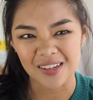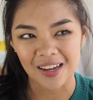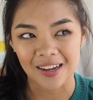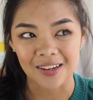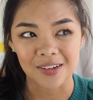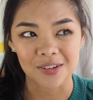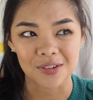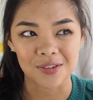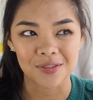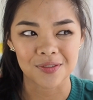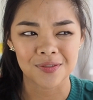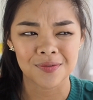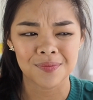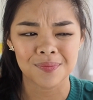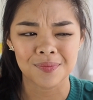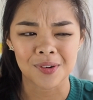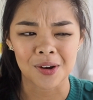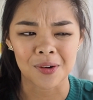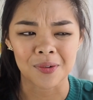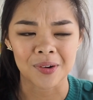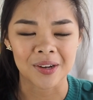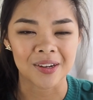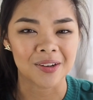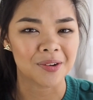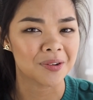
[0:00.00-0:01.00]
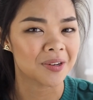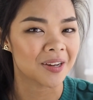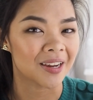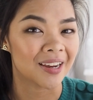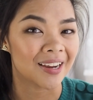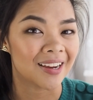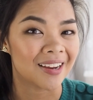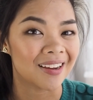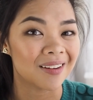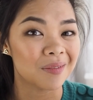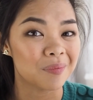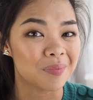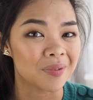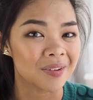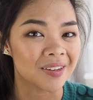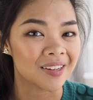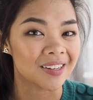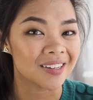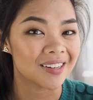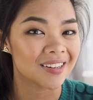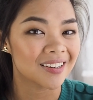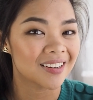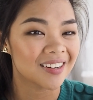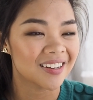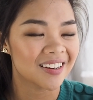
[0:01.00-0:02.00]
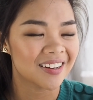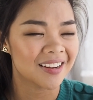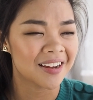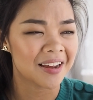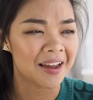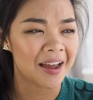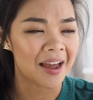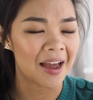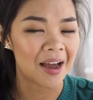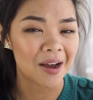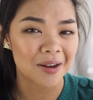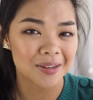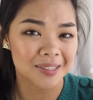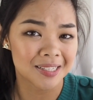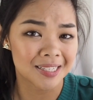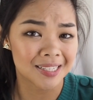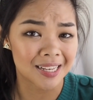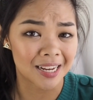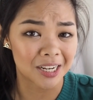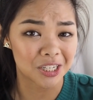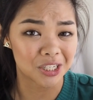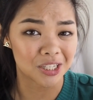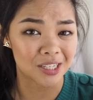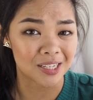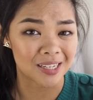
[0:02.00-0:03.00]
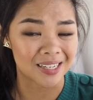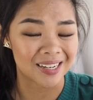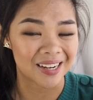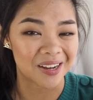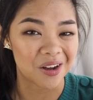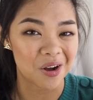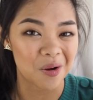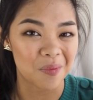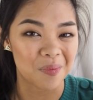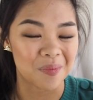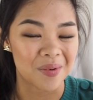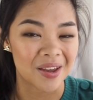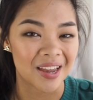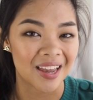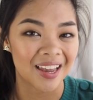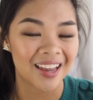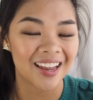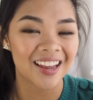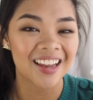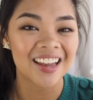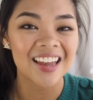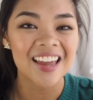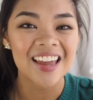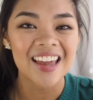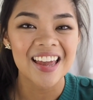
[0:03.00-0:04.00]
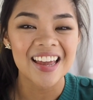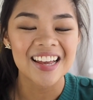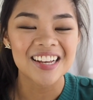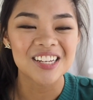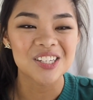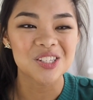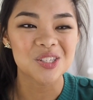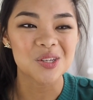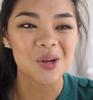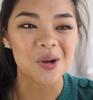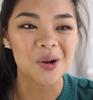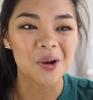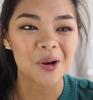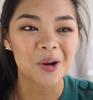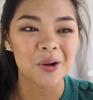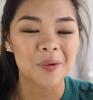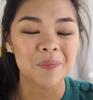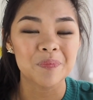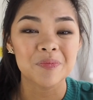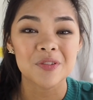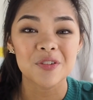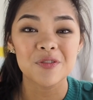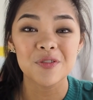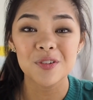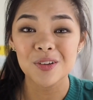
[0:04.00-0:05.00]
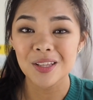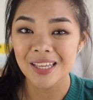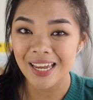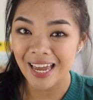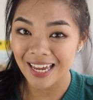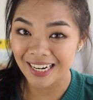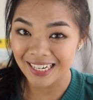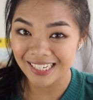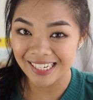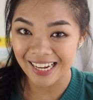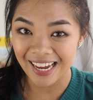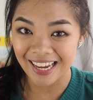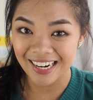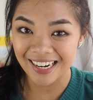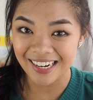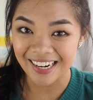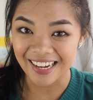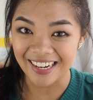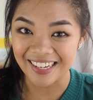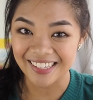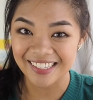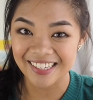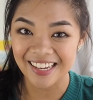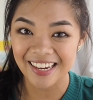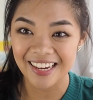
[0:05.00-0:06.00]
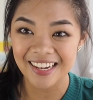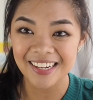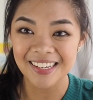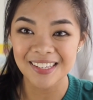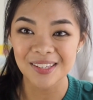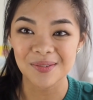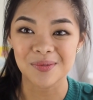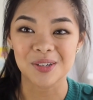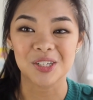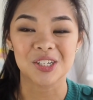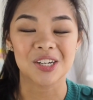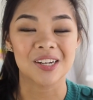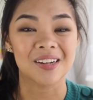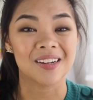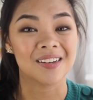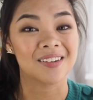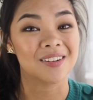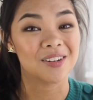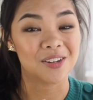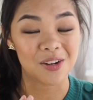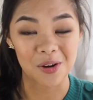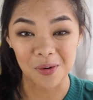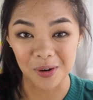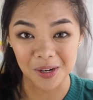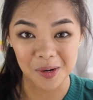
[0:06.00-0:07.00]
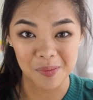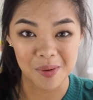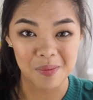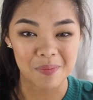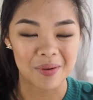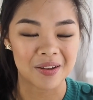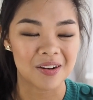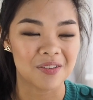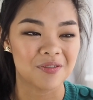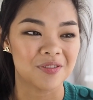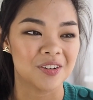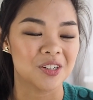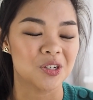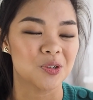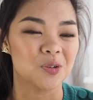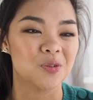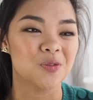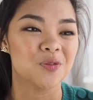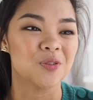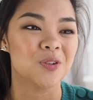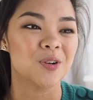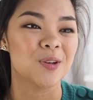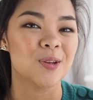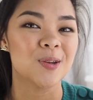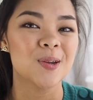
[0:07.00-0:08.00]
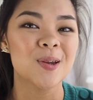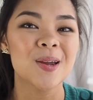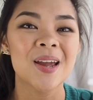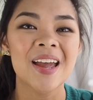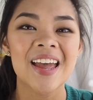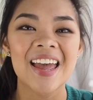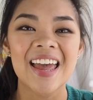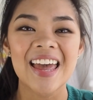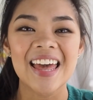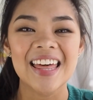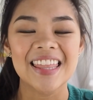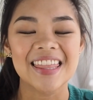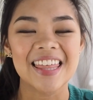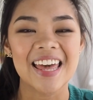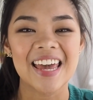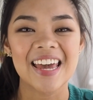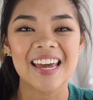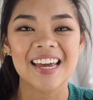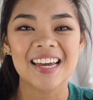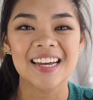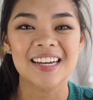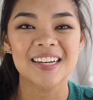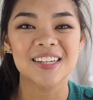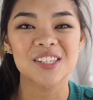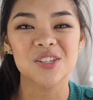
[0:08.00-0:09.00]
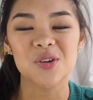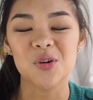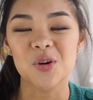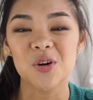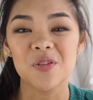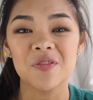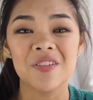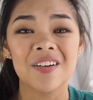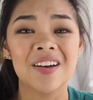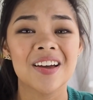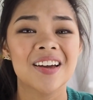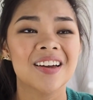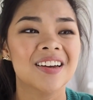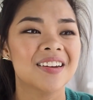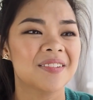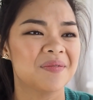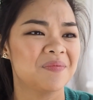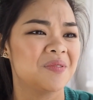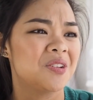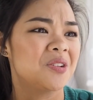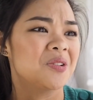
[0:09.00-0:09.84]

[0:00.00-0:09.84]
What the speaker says: kind of going, okay, but how is this actually going to help me? So fully annotated essays, which are going to be beneficial for you. There's over,